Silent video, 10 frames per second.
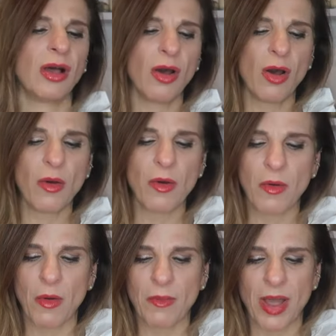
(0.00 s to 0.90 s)

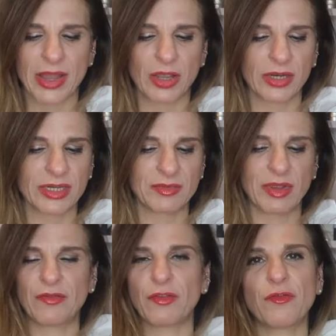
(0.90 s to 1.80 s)
Oh my goodness
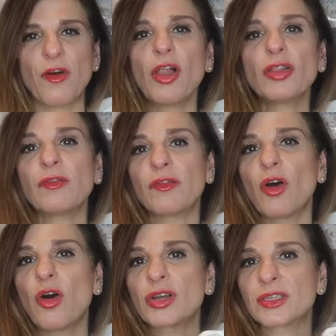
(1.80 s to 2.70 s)
me. If you followed the
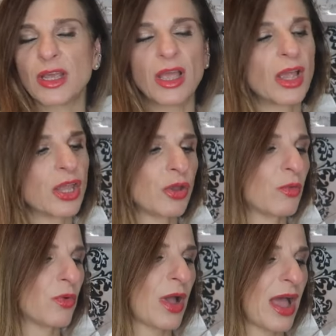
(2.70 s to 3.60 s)
vlogs, you
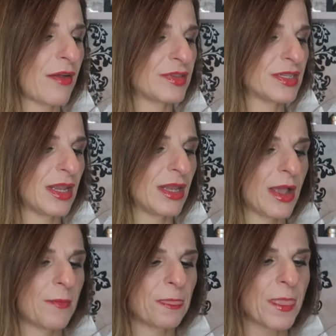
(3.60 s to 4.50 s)
will have seen
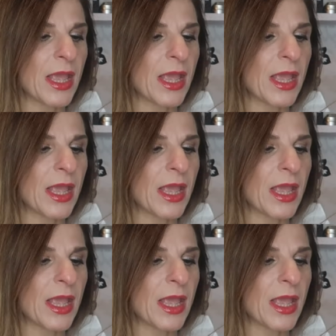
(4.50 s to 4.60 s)
that.